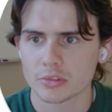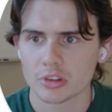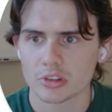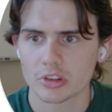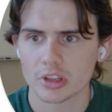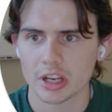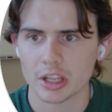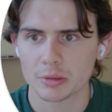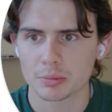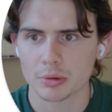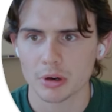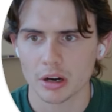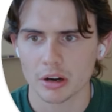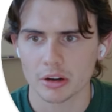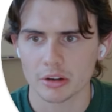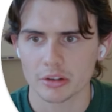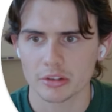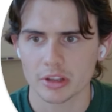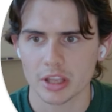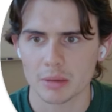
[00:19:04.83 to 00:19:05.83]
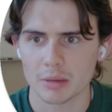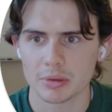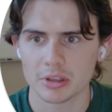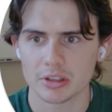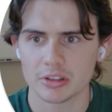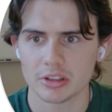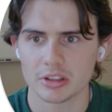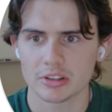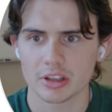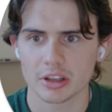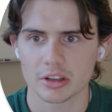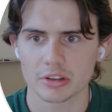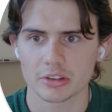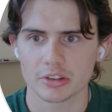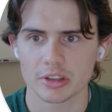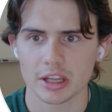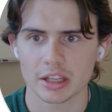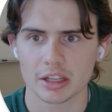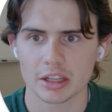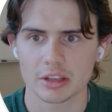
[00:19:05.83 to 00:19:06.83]
Today's progress can't be detailed
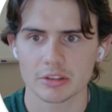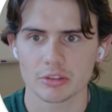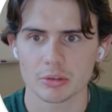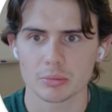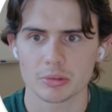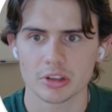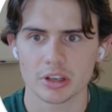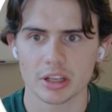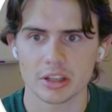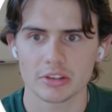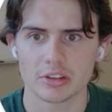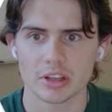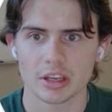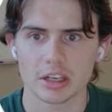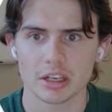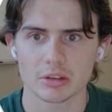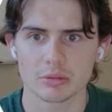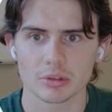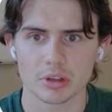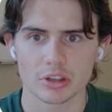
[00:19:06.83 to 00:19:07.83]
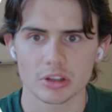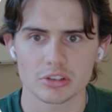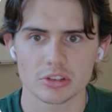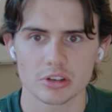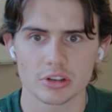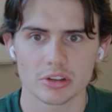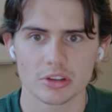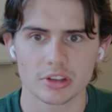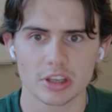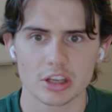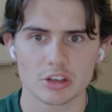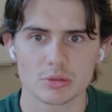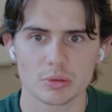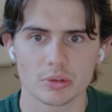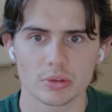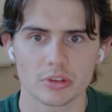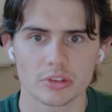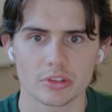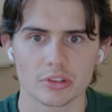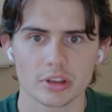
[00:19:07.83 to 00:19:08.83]
exactly from today's date in relation to the schedule,
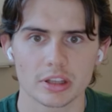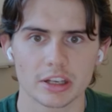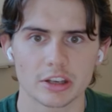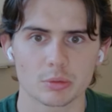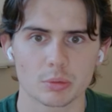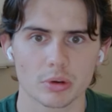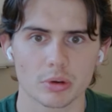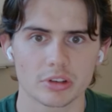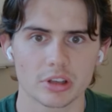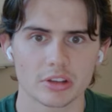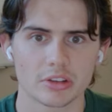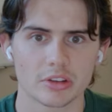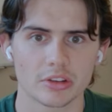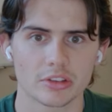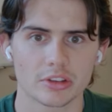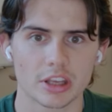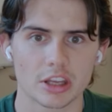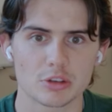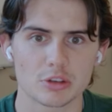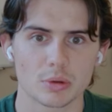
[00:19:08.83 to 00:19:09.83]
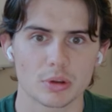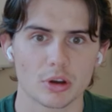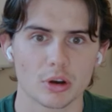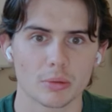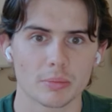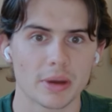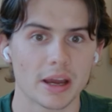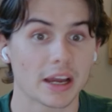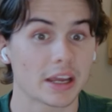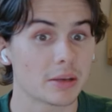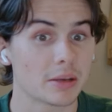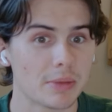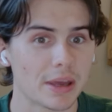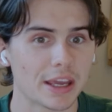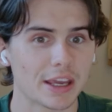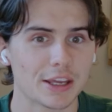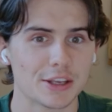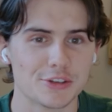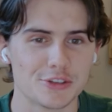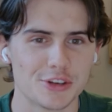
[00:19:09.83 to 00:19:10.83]
since the latest work dates in the schedule are back in
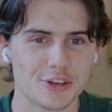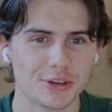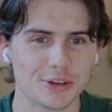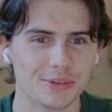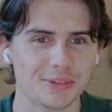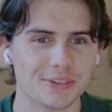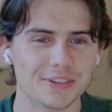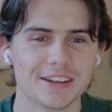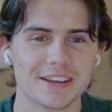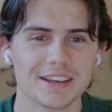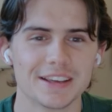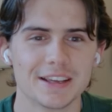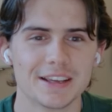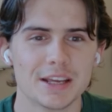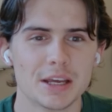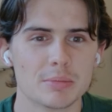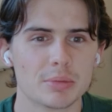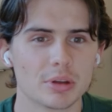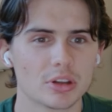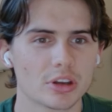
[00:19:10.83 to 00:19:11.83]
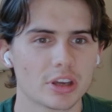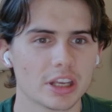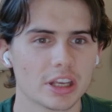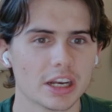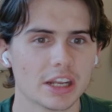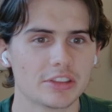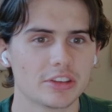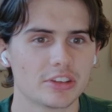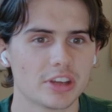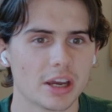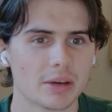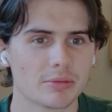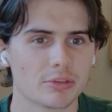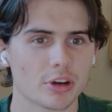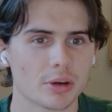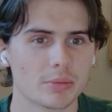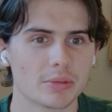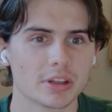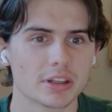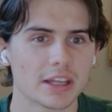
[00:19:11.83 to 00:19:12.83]
May and June. But looking at the time
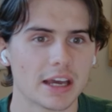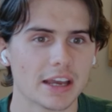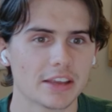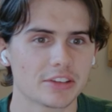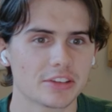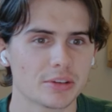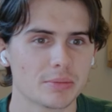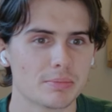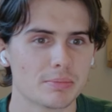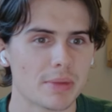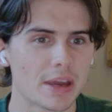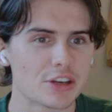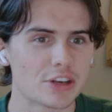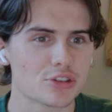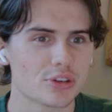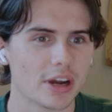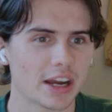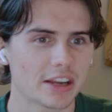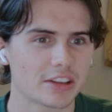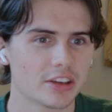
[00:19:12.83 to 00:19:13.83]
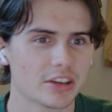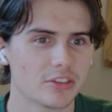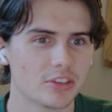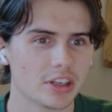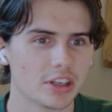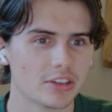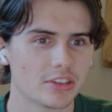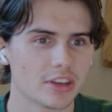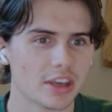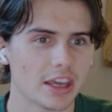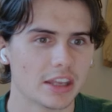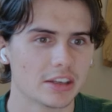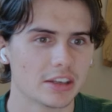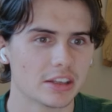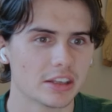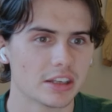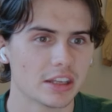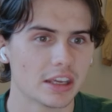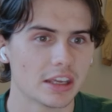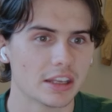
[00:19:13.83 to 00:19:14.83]
frame, the last major activities
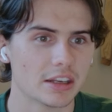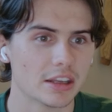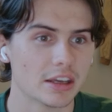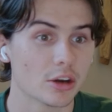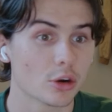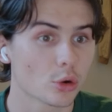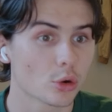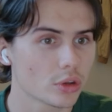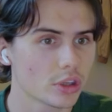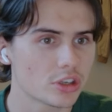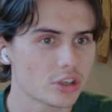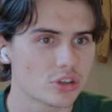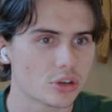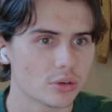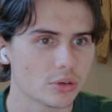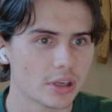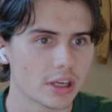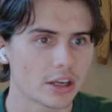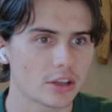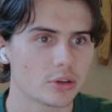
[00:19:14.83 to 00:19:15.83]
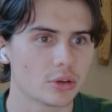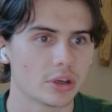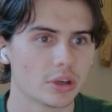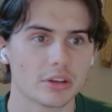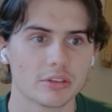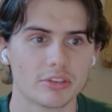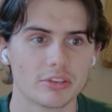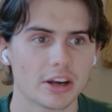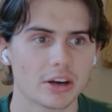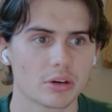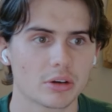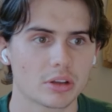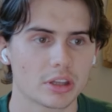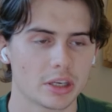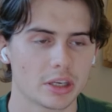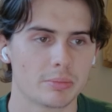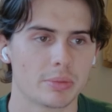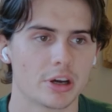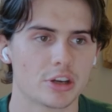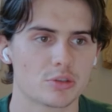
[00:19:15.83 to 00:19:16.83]
ended in early June, including the final clean
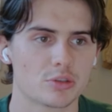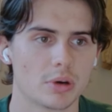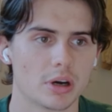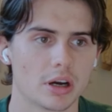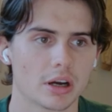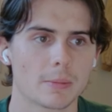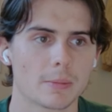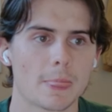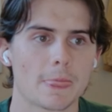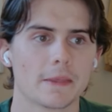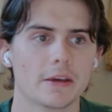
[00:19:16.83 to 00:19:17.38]
and punch walk.